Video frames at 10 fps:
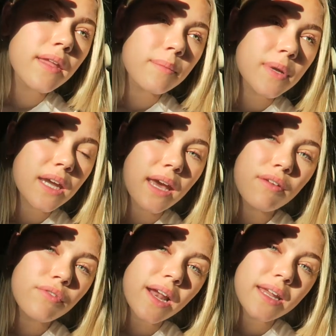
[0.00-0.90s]
and then I'm gonna
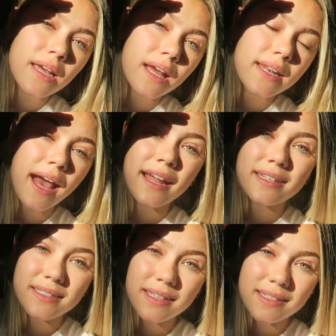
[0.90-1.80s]
get ready and head
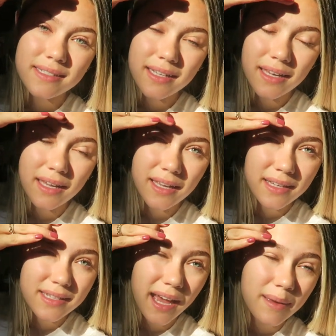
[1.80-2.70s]
into the city
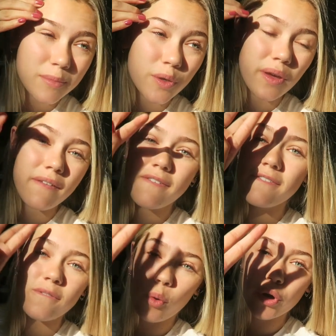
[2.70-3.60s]
because I am doing
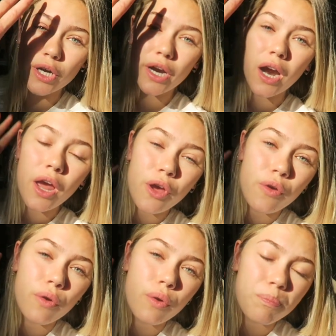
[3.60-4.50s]
four
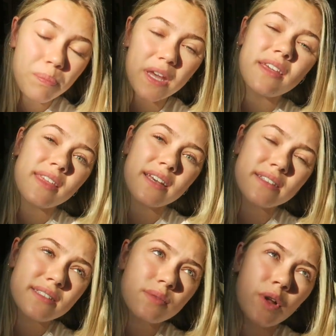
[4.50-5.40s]
big
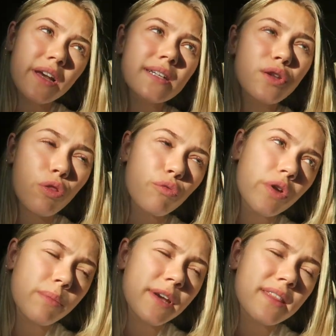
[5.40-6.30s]
things. Well, I guess
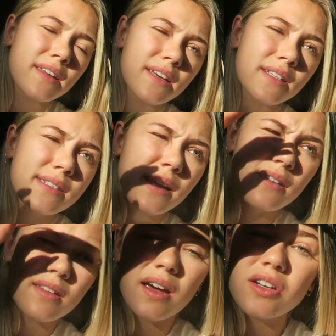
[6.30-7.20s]
three big things and
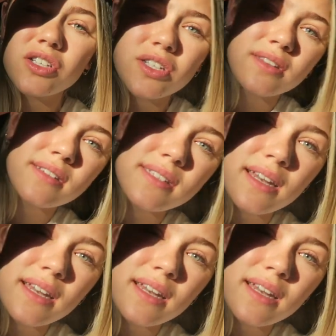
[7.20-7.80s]
a lunch in the